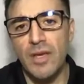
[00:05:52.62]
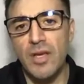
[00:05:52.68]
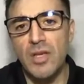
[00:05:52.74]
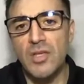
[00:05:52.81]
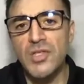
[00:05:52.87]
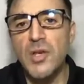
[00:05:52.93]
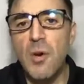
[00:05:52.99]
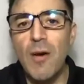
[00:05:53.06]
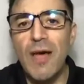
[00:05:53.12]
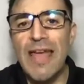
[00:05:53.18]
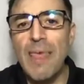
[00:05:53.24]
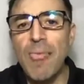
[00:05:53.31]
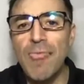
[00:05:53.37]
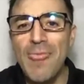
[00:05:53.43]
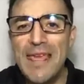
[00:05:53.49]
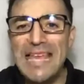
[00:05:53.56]
So
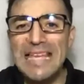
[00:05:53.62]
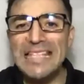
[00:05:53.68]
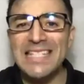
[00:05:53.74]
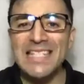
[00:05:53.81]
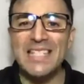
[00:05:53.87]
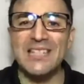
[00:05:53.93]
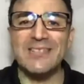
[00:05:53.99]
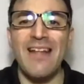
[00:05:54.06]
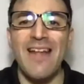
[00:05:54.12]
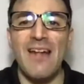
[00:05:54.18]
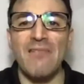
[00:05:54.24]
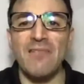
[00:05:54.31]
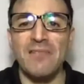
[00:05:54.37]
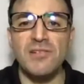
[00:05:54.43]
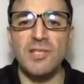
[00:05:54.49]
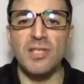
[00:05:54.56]
in these
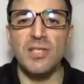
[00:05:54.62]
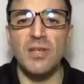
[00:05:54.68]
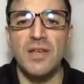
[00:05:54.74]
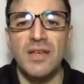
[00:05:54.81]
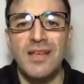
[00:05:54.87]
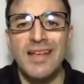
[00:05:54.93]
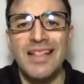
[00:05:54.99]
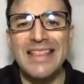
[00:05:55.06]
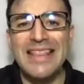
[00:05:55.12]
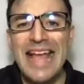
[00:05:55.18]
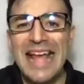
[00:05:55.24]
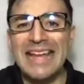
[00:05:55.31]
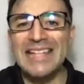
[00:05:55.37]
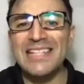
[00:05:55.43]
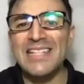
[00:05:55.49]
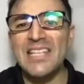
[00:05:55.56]
scenarios,
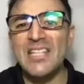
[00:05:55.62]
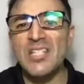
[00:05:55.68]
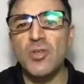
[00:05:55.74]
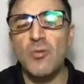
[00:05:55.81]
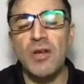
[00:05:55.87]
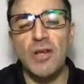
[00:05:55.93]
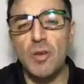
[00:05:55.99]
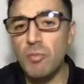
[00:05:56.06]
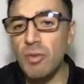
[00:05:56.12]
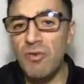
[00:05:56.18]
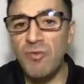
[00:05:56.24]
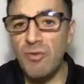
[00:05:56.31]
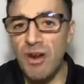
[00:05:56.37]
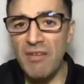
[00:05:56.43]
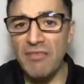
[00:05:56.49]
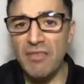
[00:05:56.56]
dialysis will not be
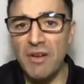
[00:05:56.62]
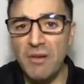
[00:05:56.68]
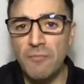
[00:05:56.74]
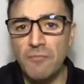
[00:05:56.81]
forever.